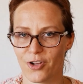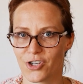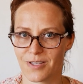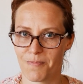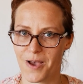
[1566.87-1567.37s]
She
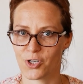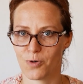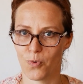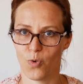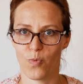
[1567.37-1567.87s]
has a magic
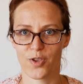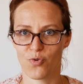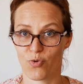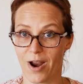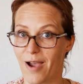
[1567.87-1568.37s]
bowl where you
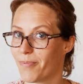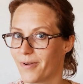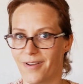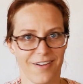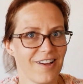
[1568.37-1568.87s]
grab
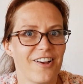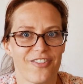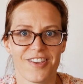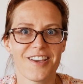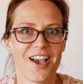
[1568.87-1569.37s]
a
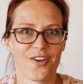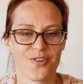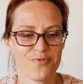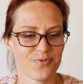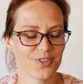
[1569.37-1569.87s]
thing out
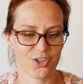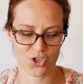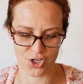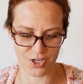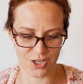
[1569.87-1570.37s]
of that
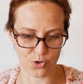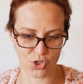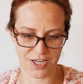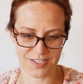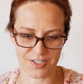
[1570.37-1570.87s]
she, you know, she
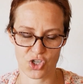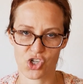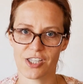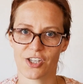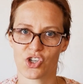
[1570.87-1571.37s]
has this
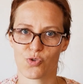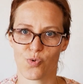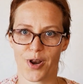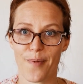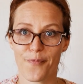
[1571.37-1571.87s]
sheet that she
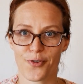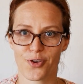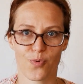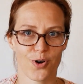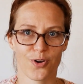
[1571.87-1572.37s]
wrote up for you
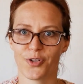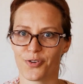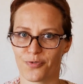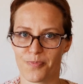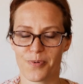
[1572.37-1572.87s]
with all the
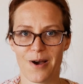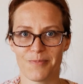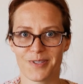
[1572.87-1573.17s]
different prompts.